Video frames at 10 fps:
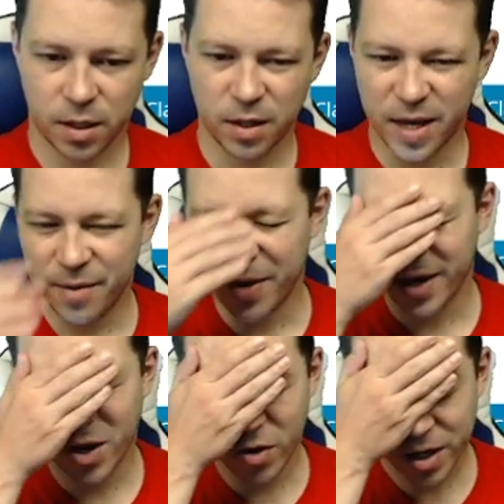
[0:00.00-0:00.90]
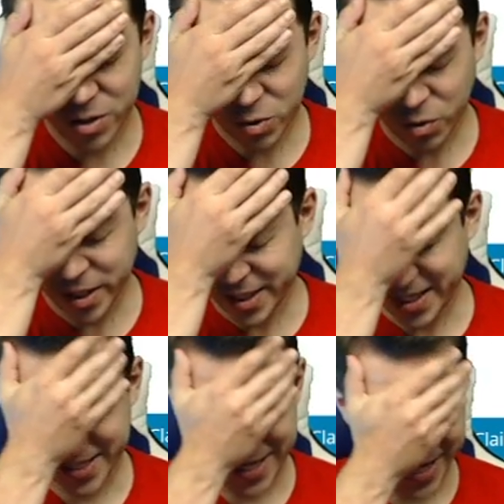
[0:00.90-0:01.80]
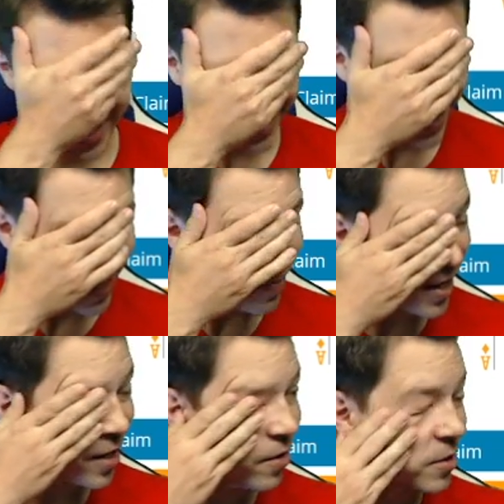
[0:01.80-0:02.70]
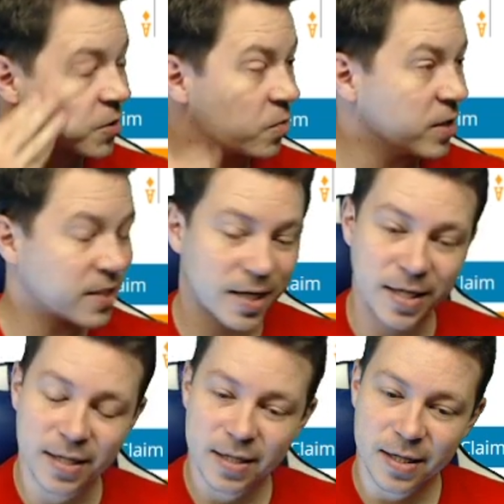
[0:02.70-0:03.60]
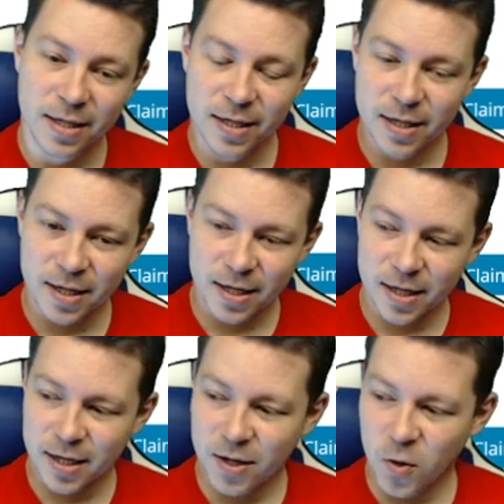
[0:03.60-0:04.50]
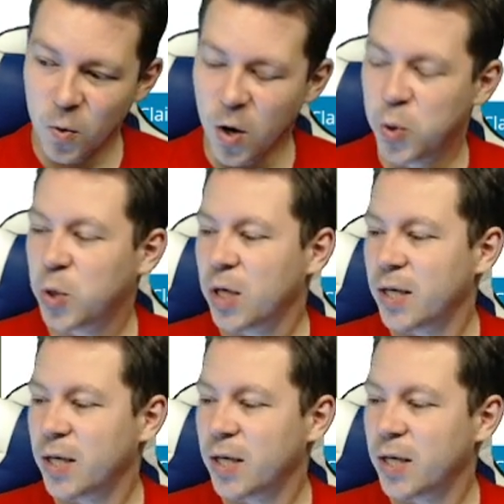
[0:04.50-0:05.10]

Am I going to risk it, guys? Am I going to risk it? Woof.